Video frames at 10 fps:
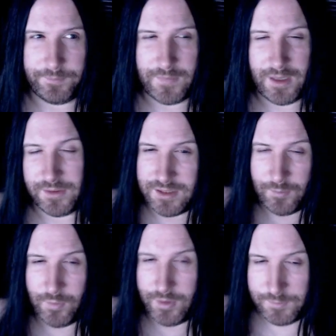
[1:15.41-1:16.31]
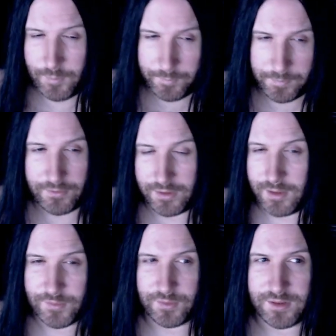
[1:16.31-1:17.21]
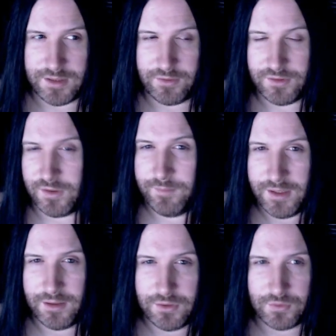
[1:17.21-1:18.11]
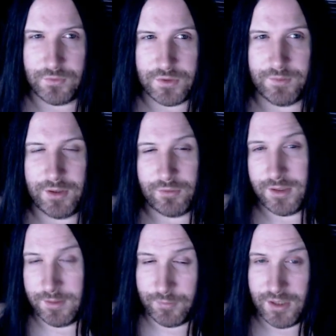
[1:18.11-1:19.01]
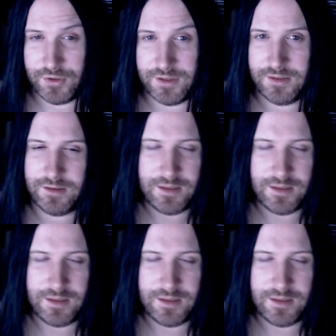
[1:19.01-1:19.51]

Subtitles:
I understand why it's popular, and it comes with a series of command line tools to make creating branches